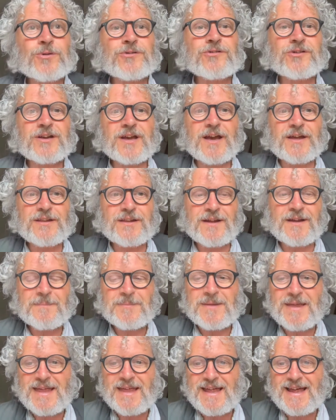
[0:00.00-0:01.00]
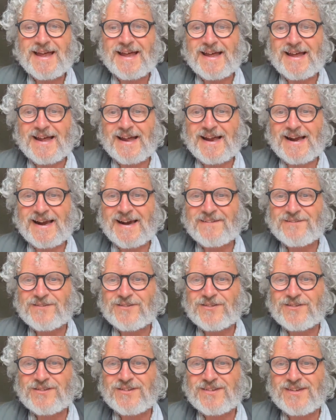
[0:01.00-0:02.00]
together
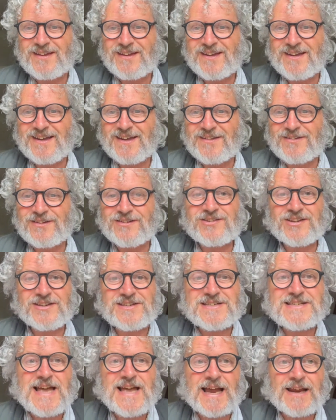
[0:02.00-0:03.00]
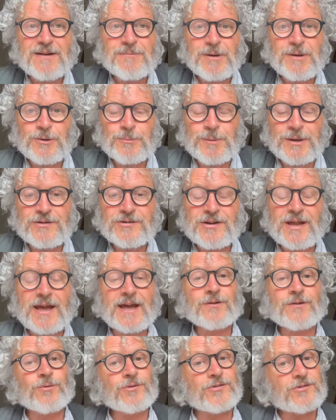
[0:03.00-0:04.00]
at this exact moment.
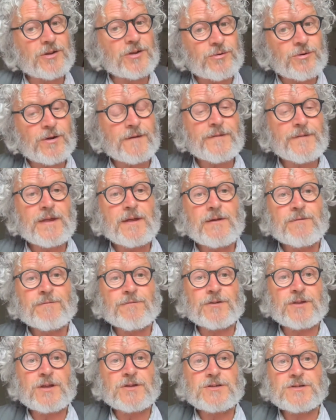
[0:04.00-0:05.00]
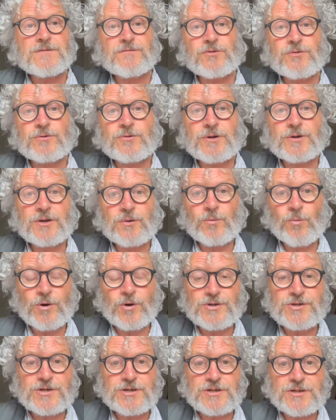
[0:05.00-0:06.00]
And also for those of you who are going to
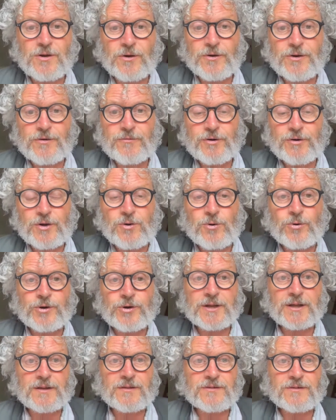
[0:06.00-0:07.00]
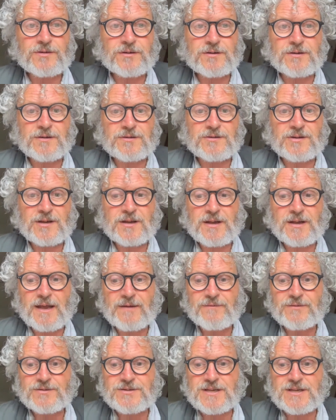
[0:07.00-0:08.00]
watch it on a recording to
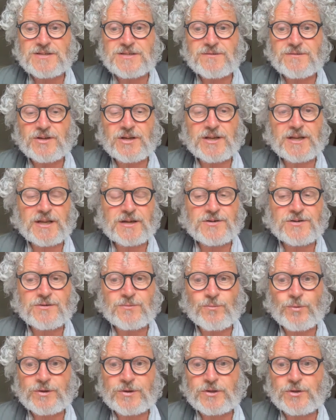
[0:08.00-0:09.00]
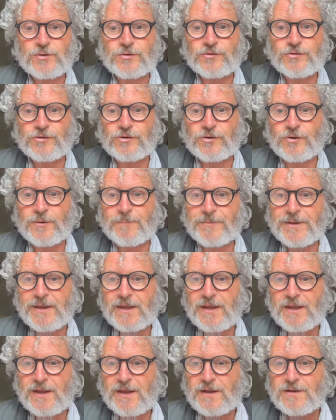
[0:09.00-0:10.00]
have a sense of connection with you too.
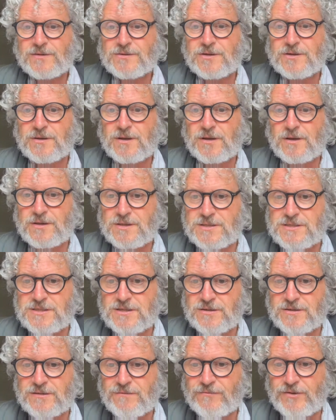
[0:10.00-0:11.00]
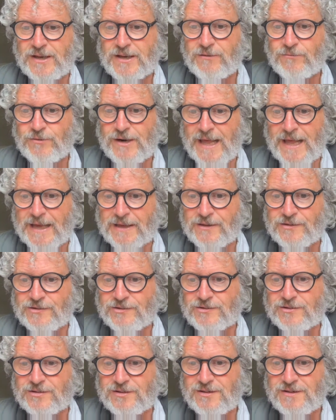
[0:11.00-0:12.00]
So Ursula is feeling
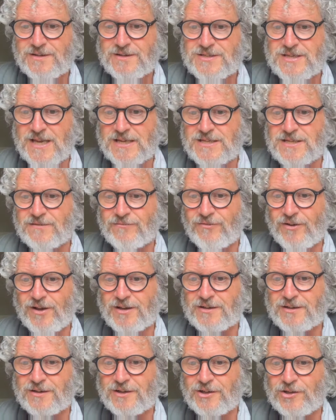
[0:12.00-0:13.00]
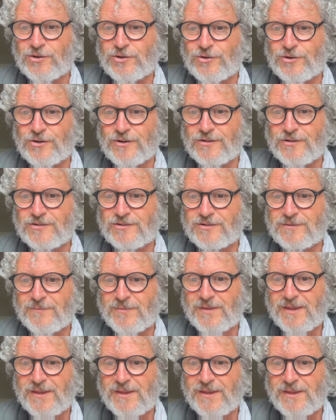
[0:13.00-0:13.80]
relaxed, satisfied and curious,